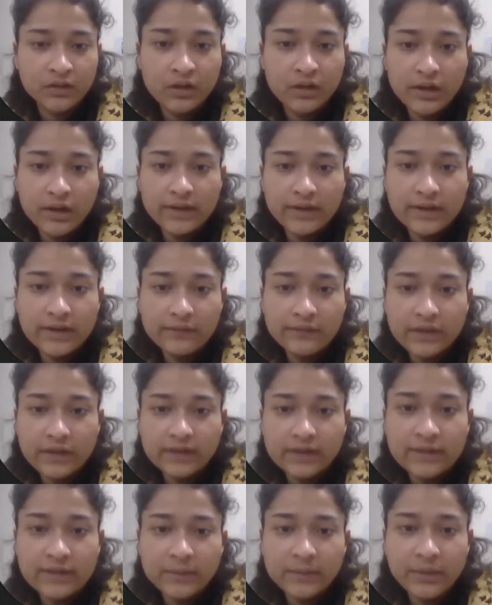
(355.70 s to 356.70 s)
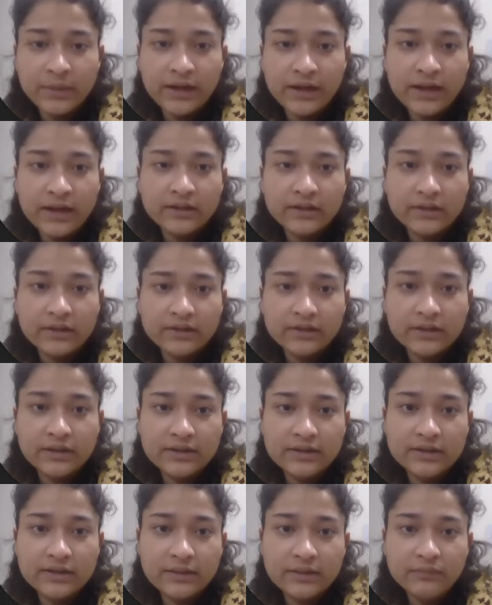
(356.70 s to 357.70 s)
And then we can subtract
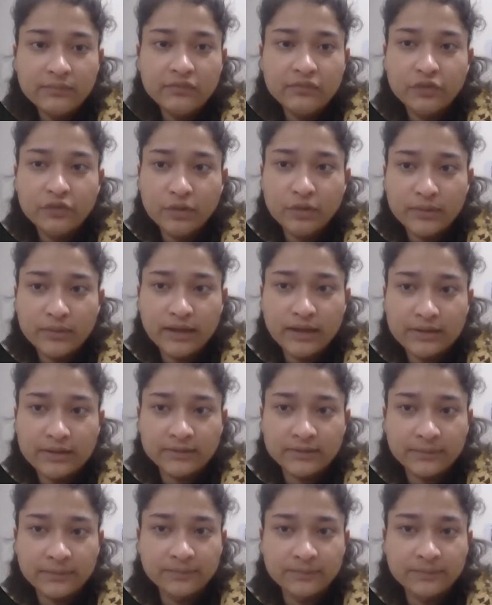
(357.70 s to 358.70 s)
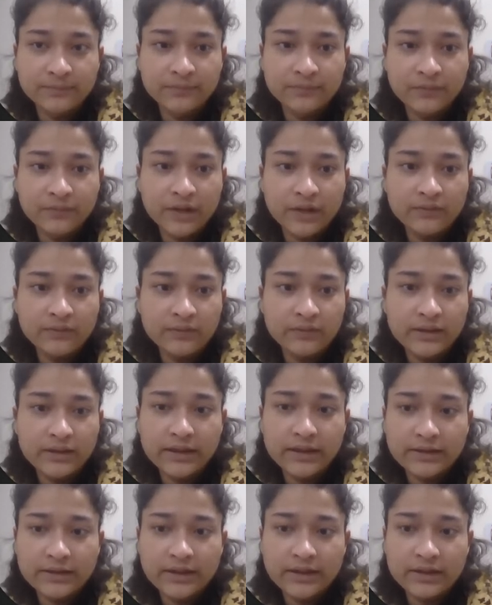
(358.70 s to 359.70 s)
this sum from that sum, and we will
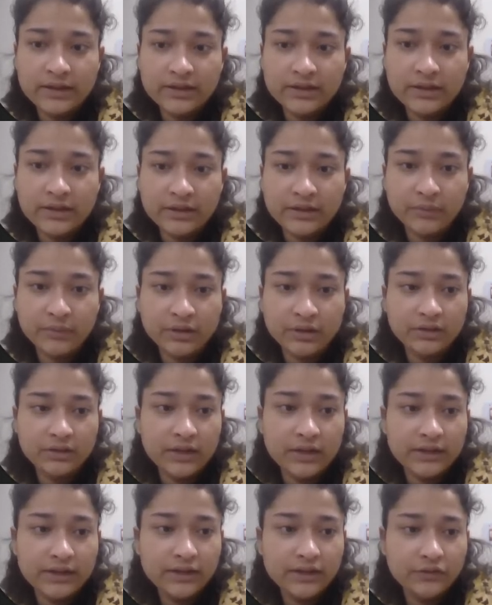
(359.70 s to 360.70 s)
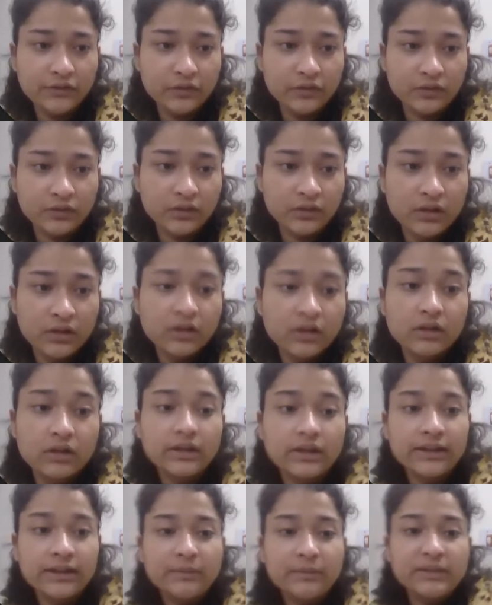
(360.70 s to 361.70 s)
get the extra element, that is 4,
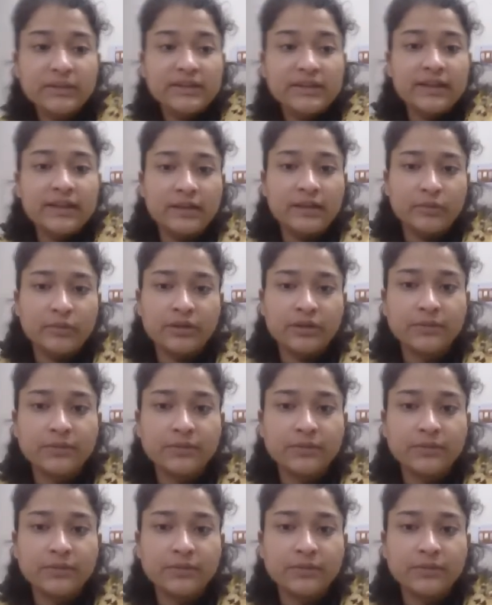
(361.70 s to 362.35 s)
that the missing element.